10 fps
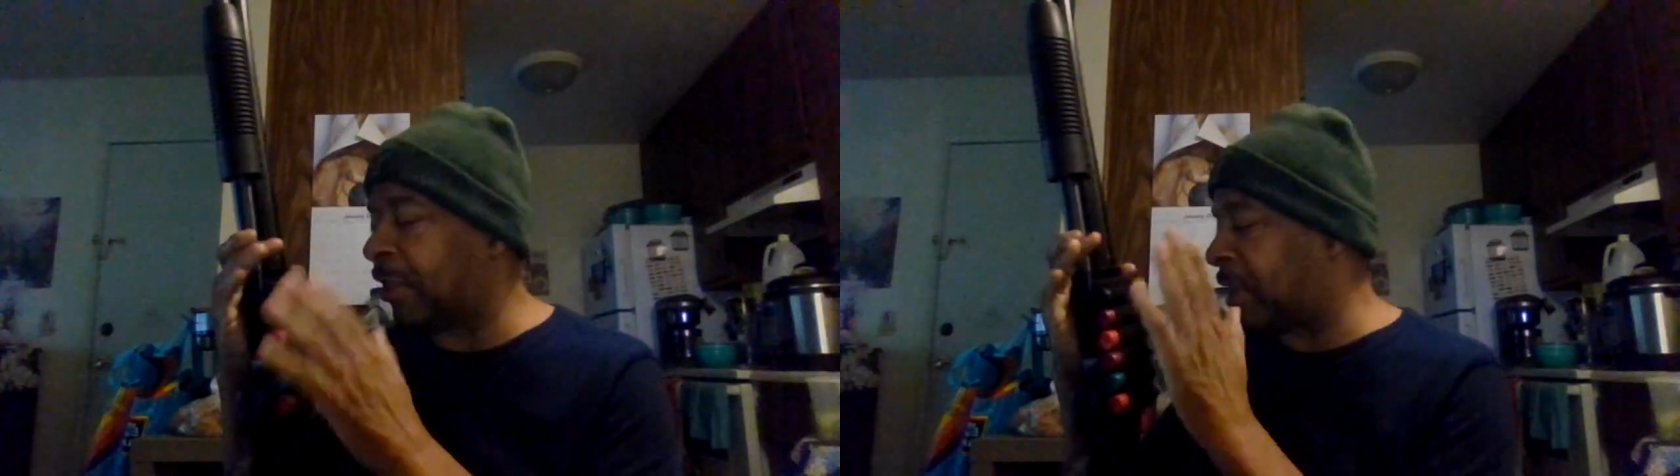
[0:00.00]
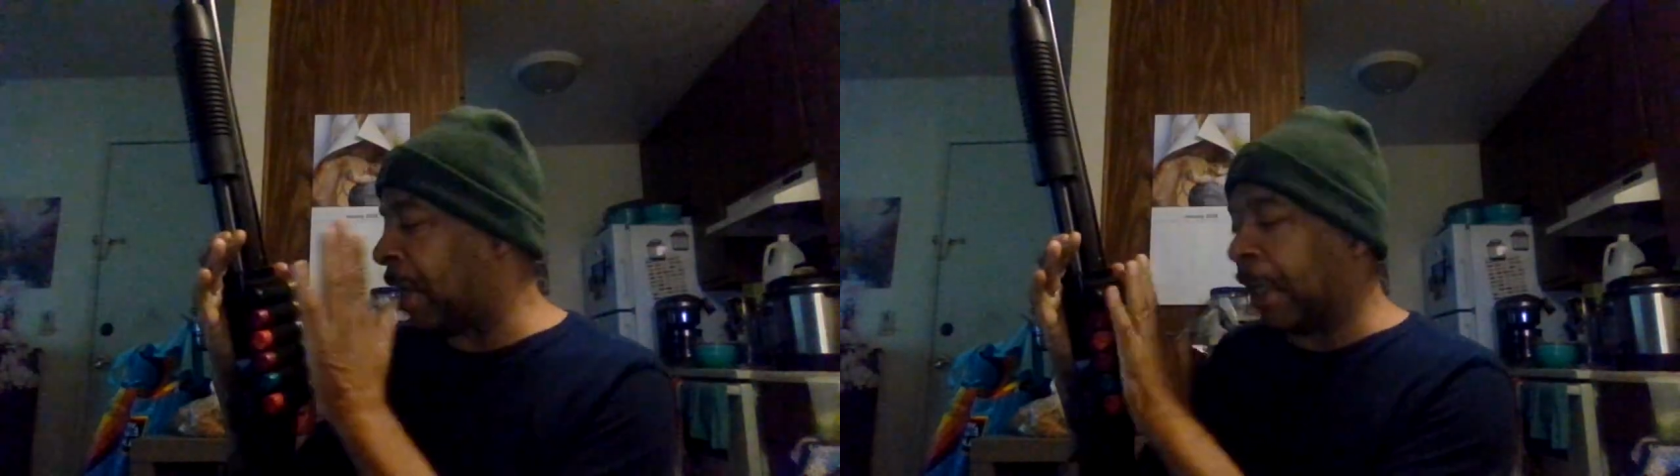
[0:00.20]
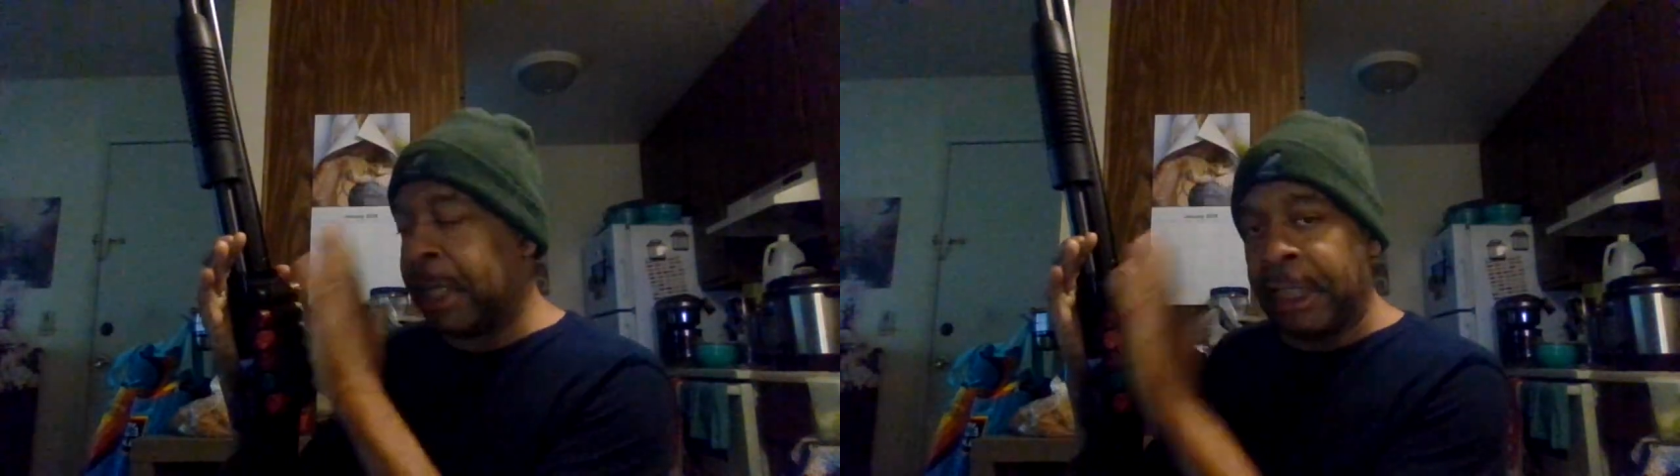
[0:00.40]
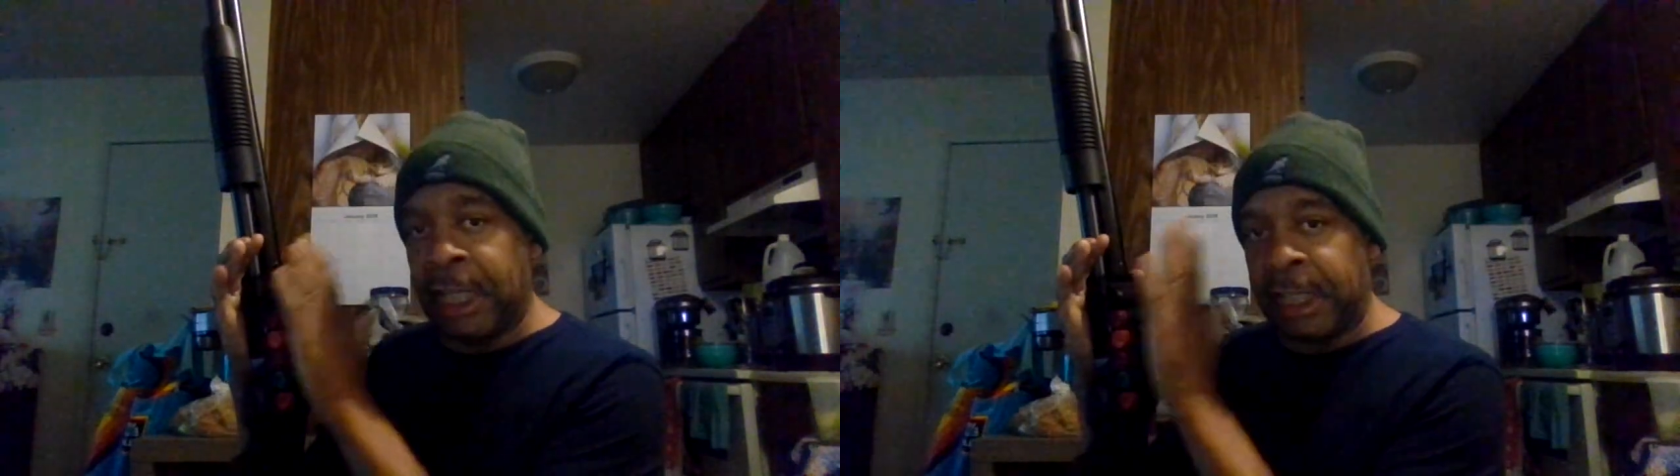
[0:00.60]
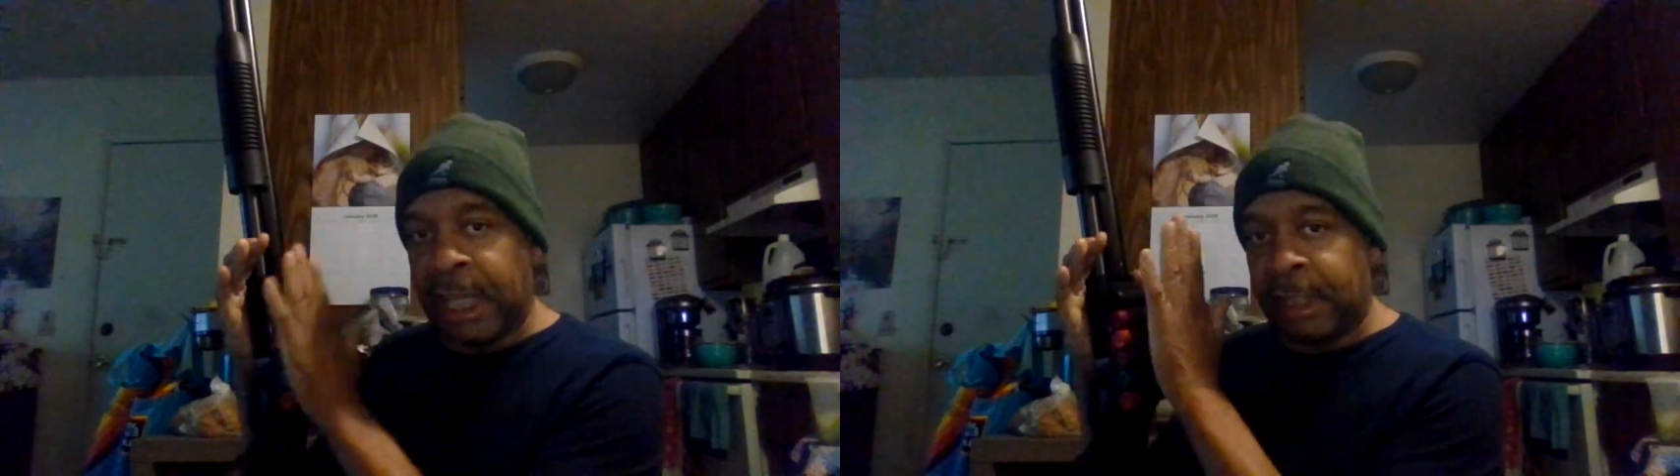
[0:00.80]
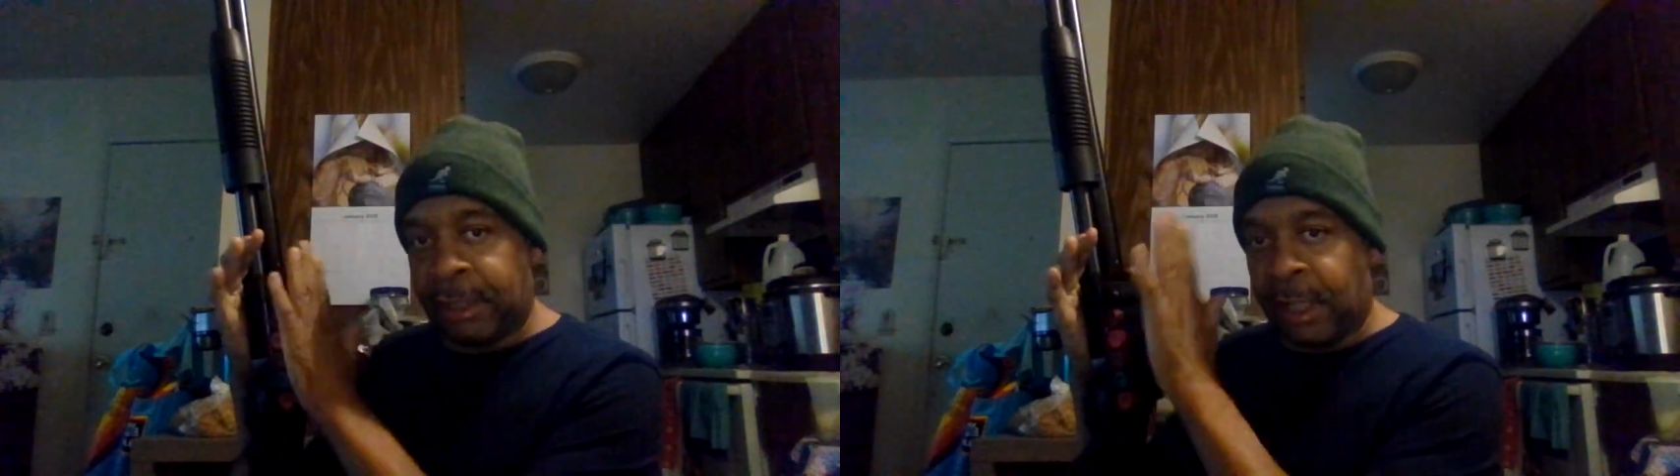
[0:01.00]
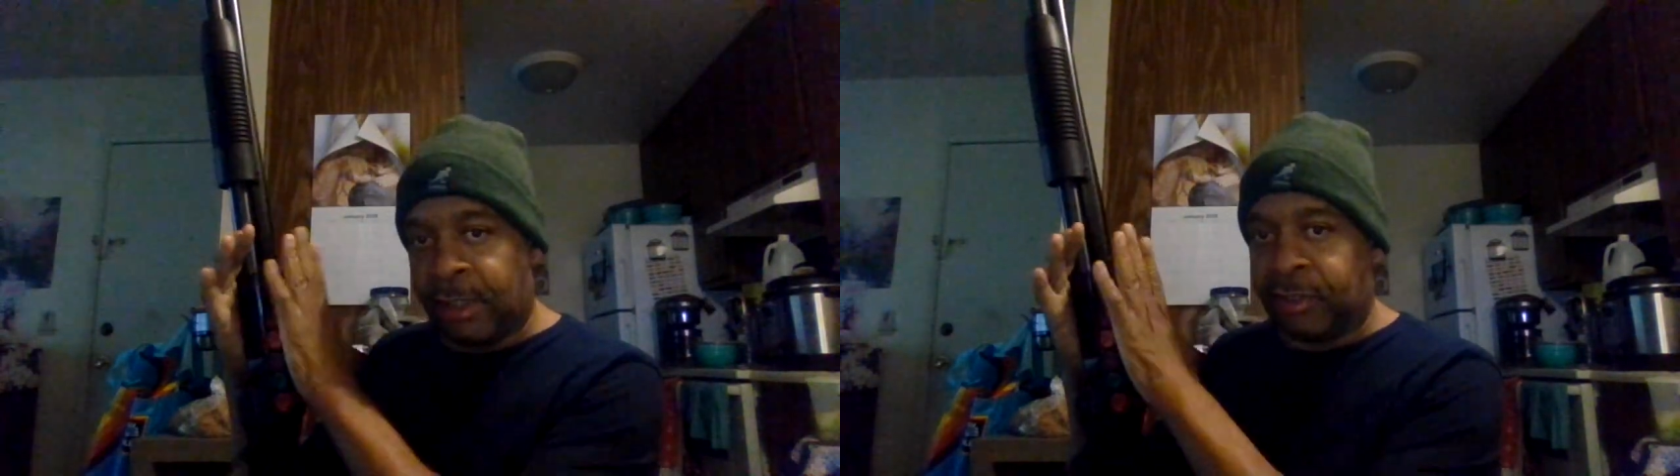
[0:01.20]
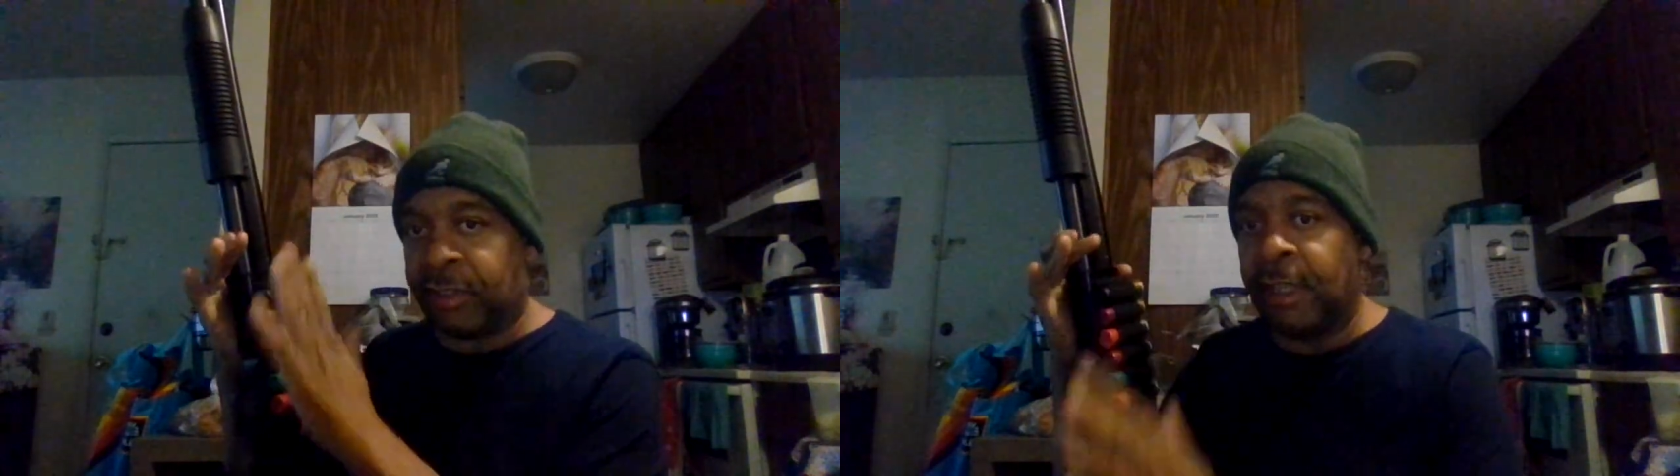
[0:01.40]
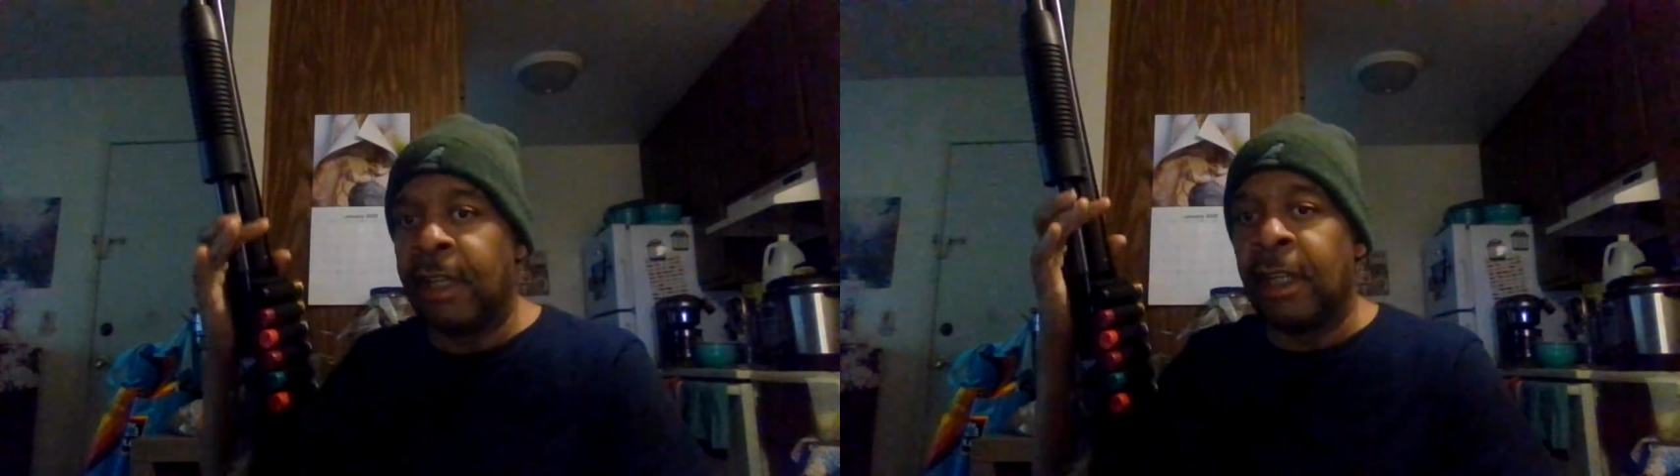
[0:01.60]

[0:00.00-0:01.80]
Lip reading: take a look at this.